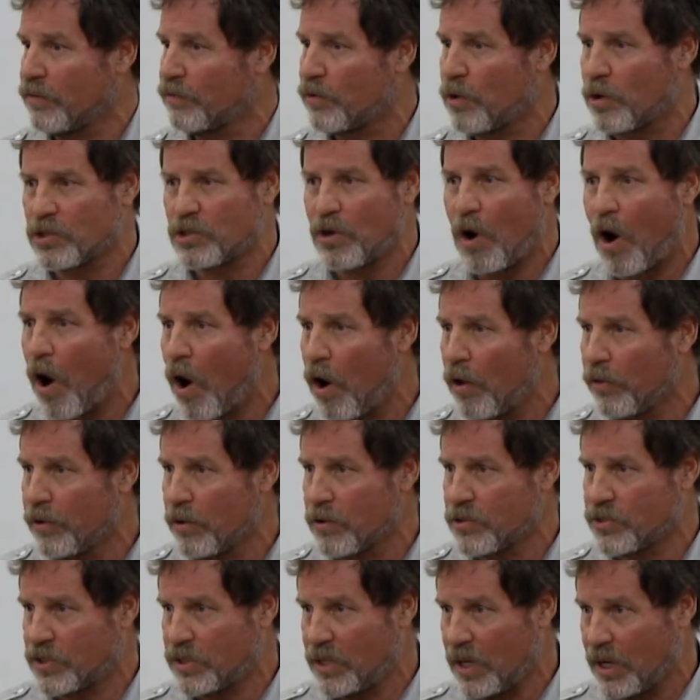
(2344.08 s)
Of course, all
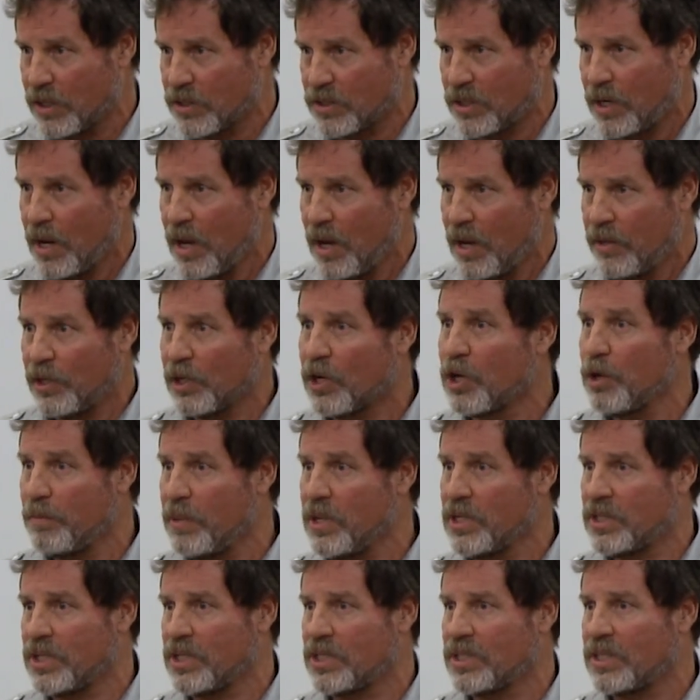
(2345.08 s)
those things that could
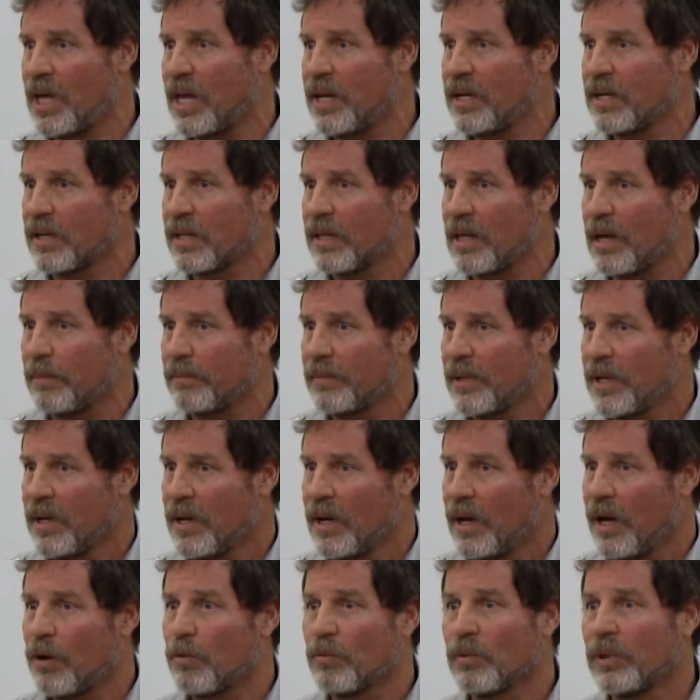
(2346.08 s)
be sustaining to them.
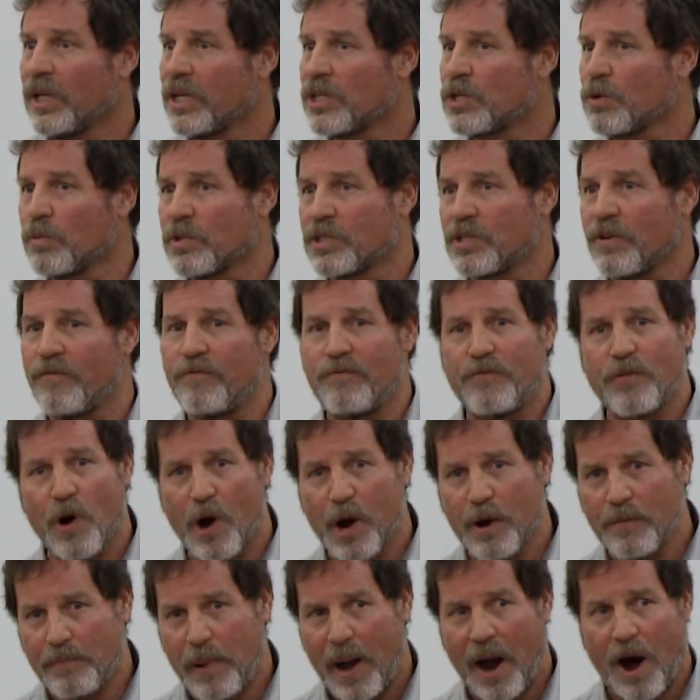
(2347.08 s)
Religion was a
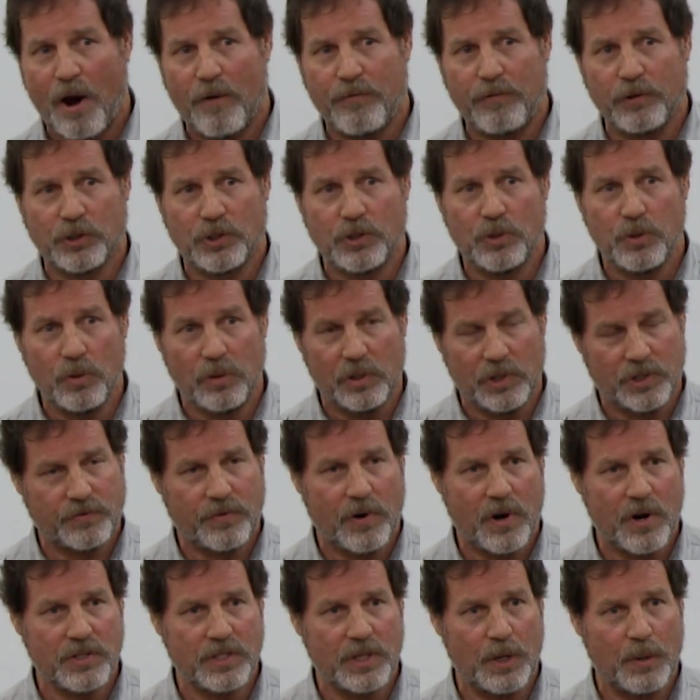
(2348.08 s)
very powerful tool as
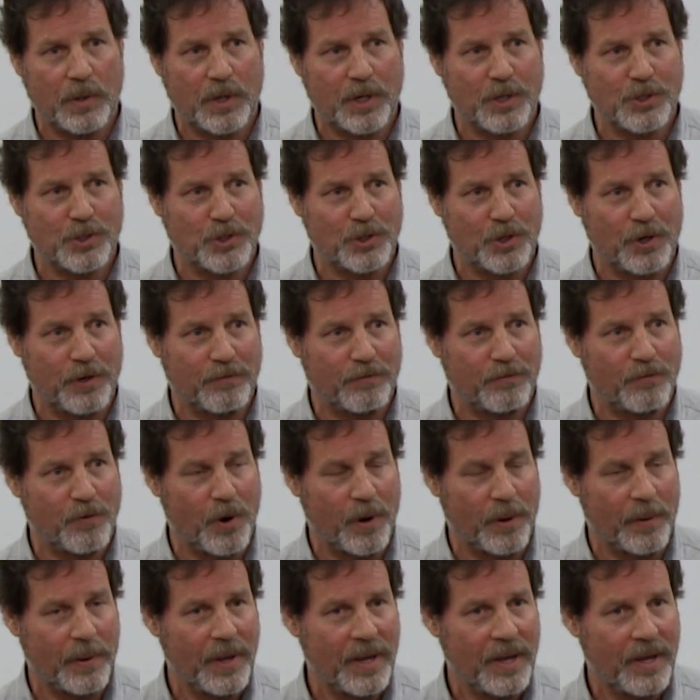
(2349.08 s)
far as they were concerned
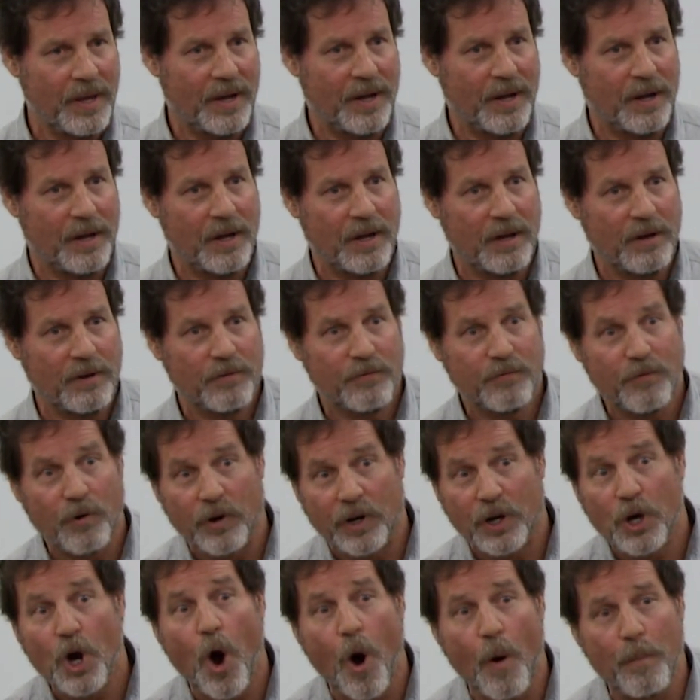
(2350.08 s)
for
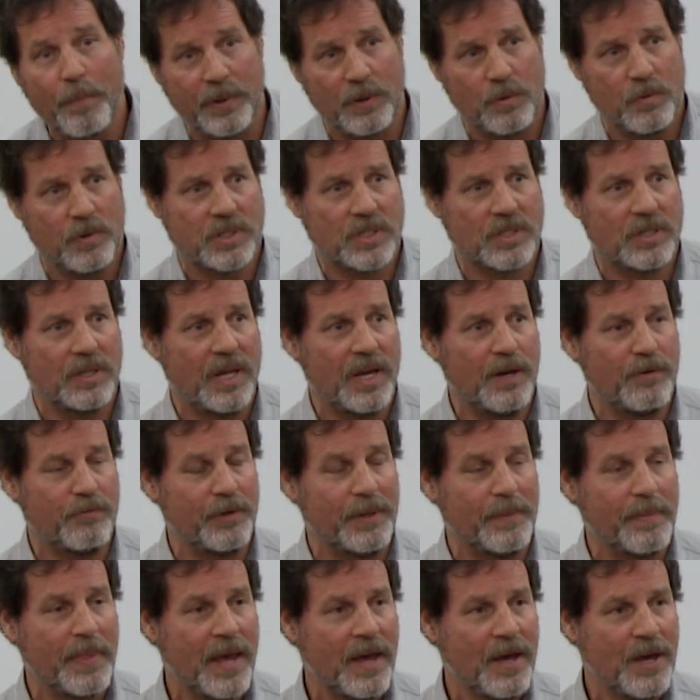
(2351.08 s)
coping with
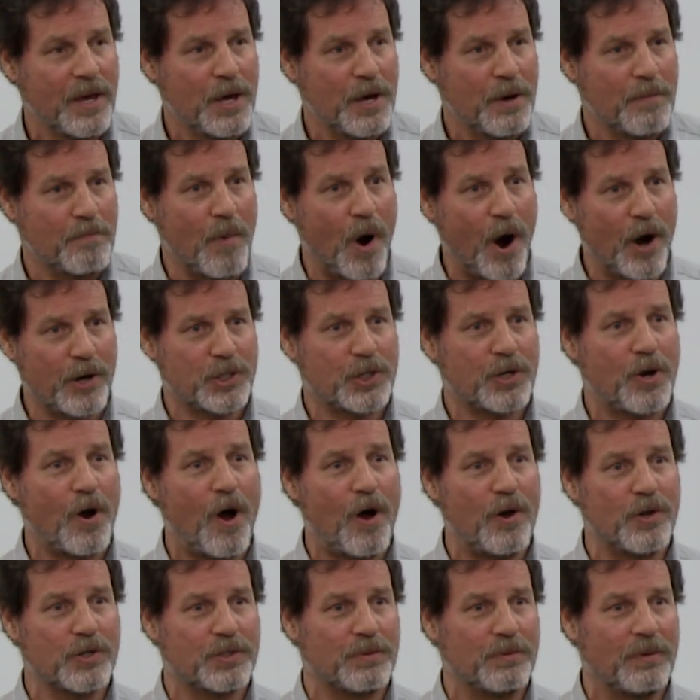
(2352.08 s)
slavery. Marx
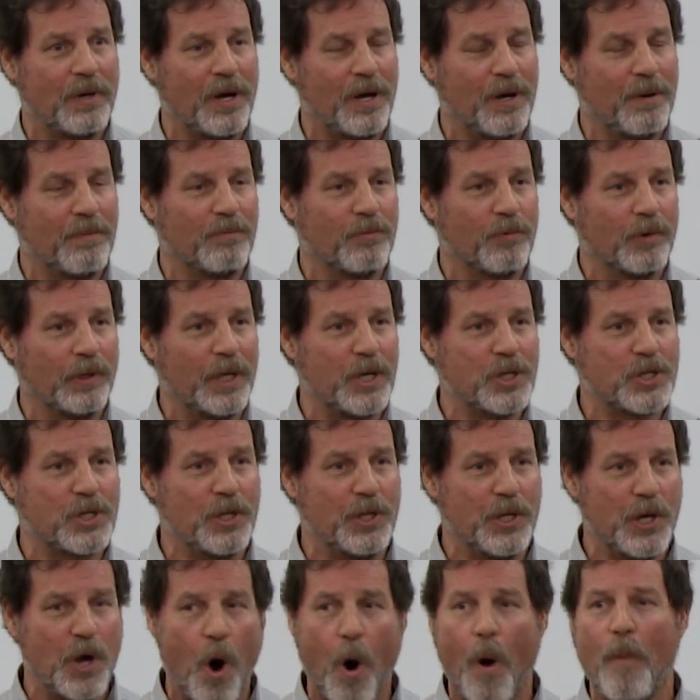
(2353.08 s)
calls
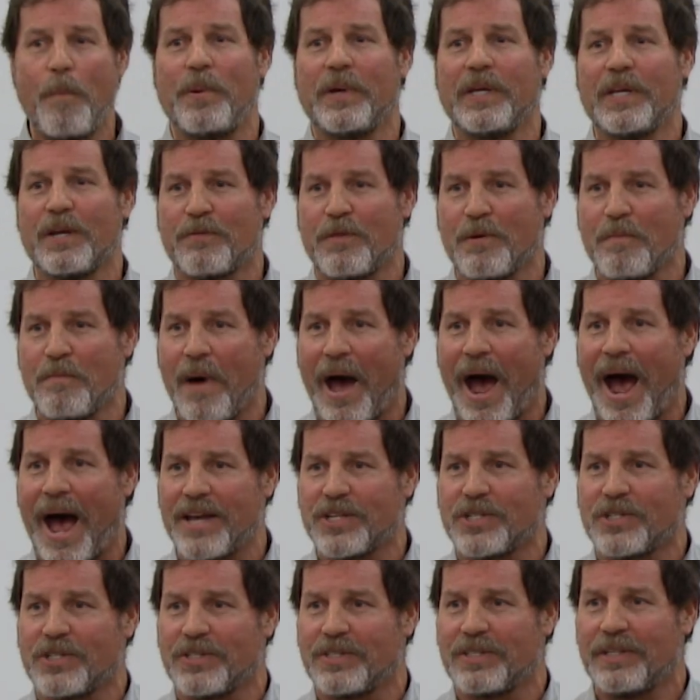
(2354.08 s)
religion the opiate of the
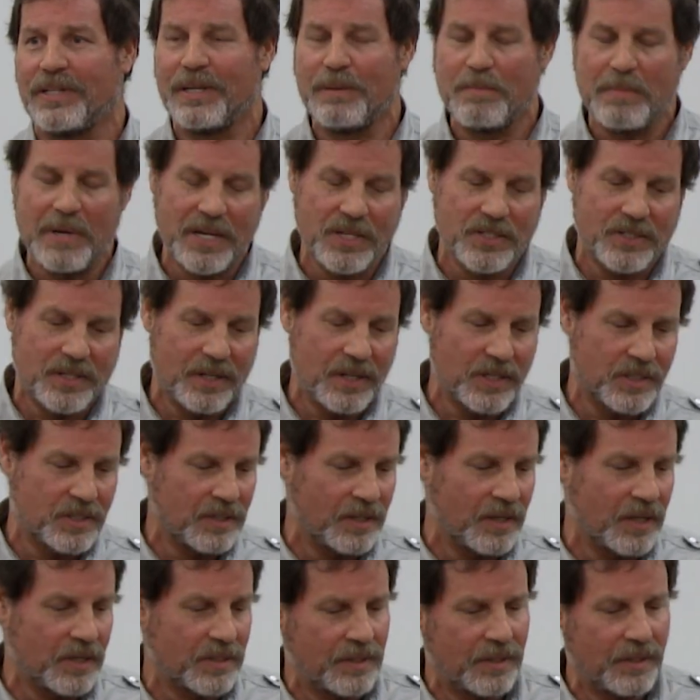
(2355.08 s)
masses, and he means that
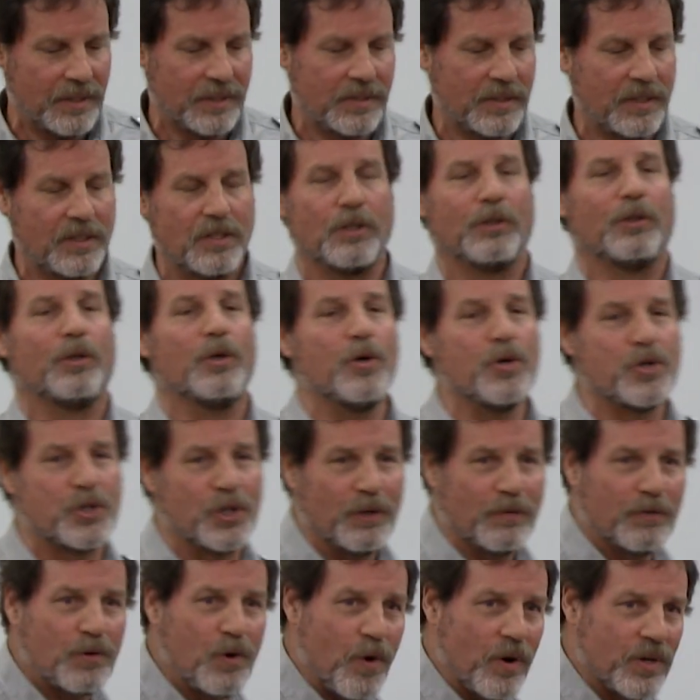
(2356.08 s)
it's a
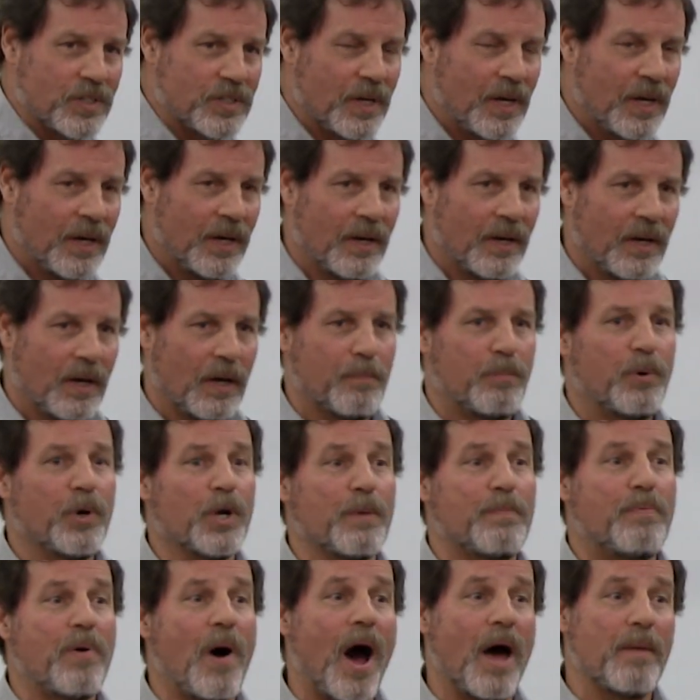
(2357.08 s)
delusion, of course, put
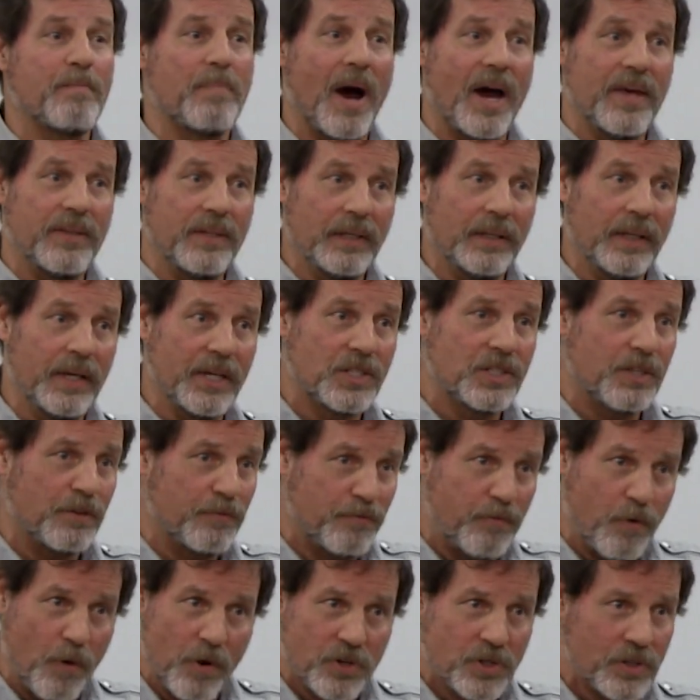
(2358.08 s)
upon by the elites that
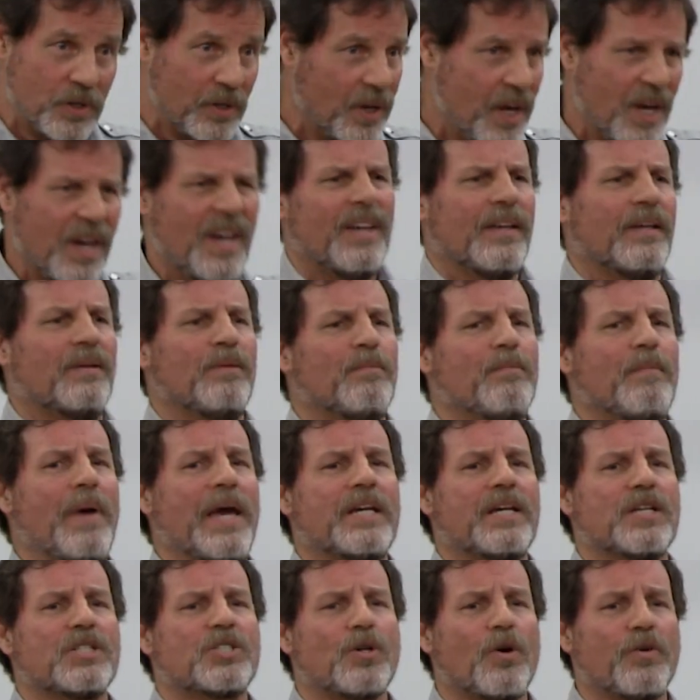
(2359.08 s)
force you,
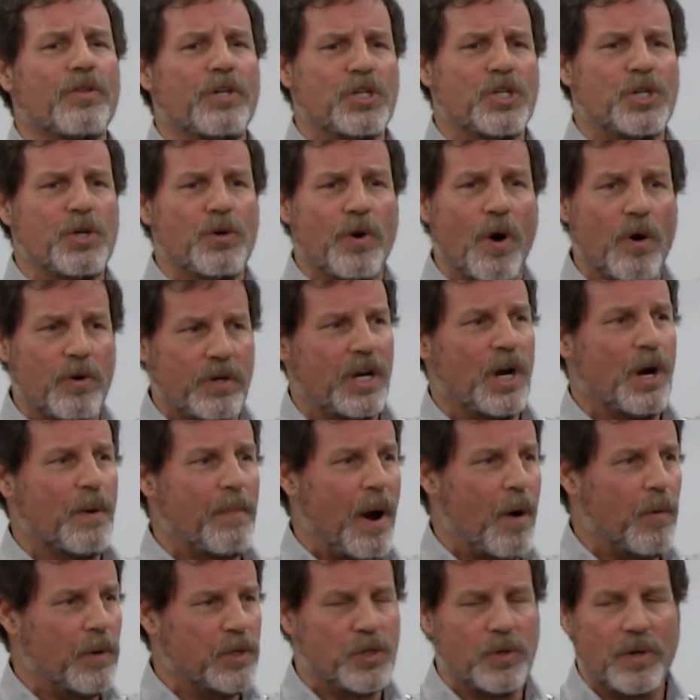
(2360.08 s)
make it so that you don't care
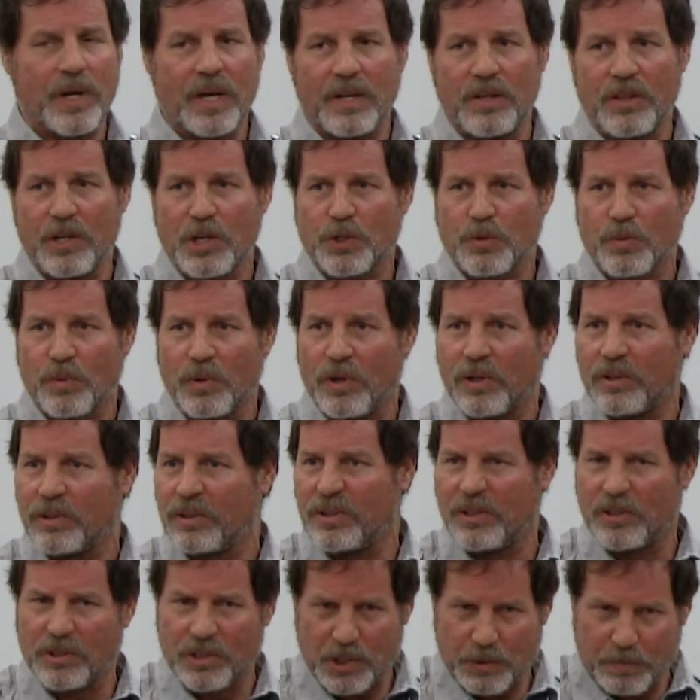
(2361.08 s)
about what you get in this world
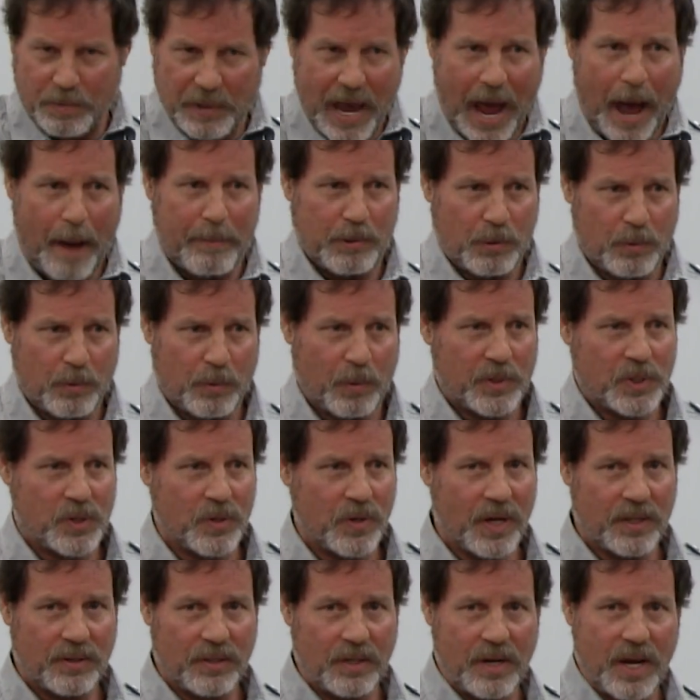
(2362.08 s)
and you'll just be happy with what
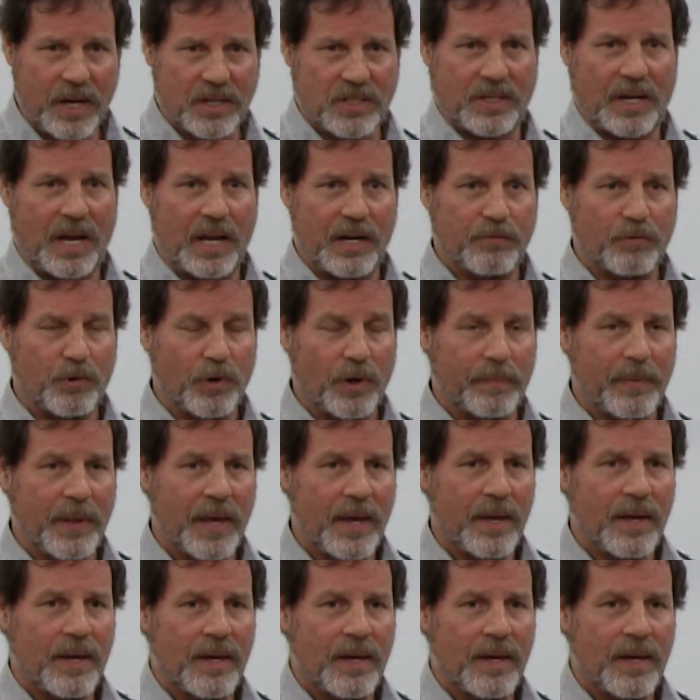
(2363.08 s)
you get in the next kind of world.